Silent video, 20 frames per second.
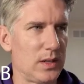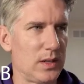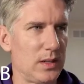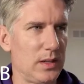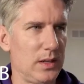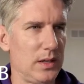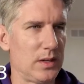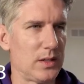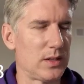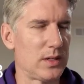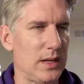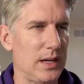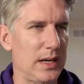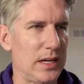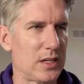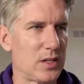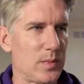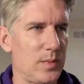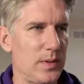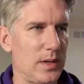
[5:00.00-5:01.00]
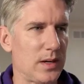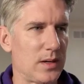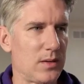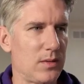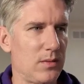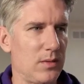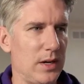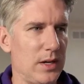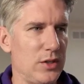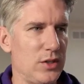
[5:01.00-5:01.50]
least aspect
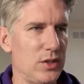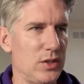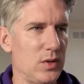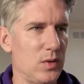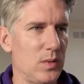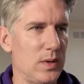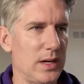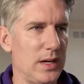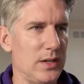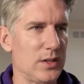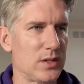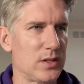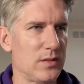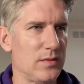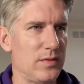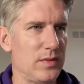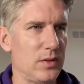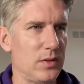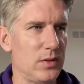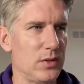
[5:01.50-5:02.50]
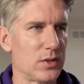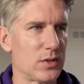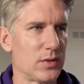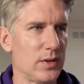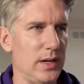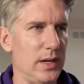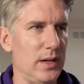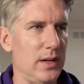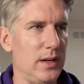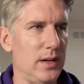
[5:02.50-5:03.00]
ratio wise, to fill the
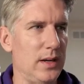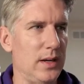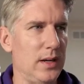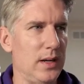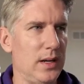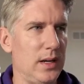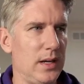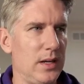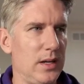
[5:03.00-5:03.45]
screen. you